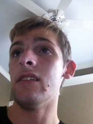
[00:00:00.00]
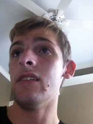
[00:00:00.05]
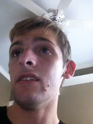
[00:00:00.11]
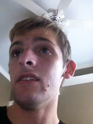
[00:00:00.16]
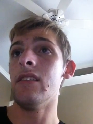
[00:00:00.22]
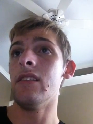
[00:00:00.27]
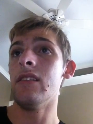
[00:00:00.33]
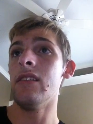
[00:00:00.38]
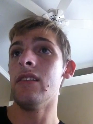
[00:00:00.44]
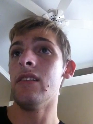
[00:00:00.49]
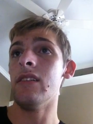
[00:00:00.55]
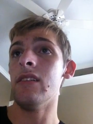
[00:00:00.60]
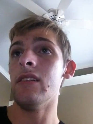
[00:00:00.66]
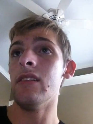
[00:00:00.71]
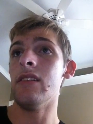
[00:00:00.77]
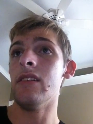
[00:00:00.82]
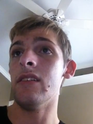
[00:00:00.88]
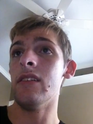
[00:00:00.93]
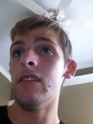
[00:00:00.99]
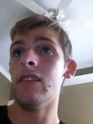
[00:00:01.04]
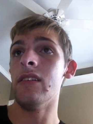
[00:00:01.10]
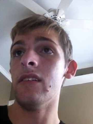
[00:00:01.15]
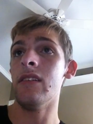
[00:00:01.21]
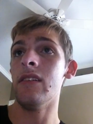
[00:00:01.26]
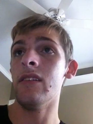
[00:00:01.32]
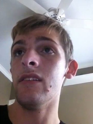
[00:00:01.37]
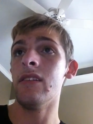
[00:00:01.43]

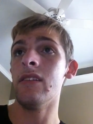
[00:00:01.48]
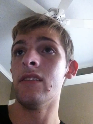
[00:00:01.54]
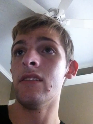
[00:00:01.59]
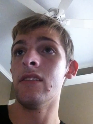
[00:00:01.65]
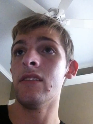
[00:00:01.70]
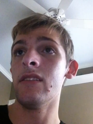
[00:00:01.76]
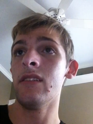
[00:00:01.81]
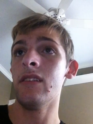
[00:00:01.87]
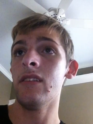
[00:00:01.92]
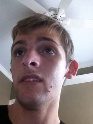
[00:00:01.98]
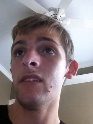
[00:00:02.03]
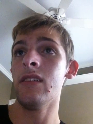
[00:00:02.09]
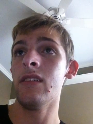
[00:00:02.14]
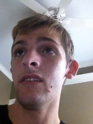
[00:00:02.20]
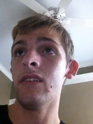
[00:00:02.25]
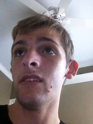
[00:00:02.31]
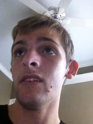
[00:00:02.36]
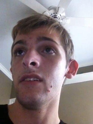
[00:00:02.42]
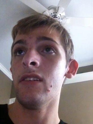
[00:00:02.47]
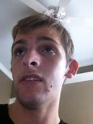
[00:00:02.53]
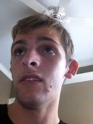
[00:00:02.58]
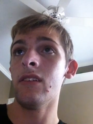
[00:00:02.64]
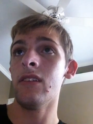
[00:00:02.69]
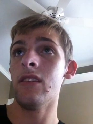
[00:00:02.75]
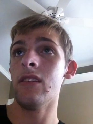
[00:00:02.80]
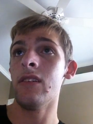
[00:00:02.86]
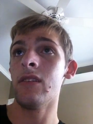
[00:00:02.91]

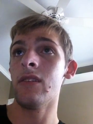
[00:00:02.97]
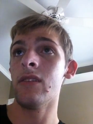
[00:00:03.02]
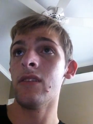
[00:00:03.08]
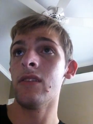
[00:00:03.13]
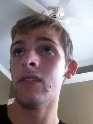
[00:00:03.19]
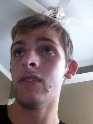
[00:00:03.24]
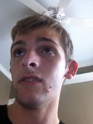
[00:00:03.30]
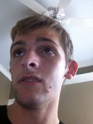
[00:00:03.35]
[no speech]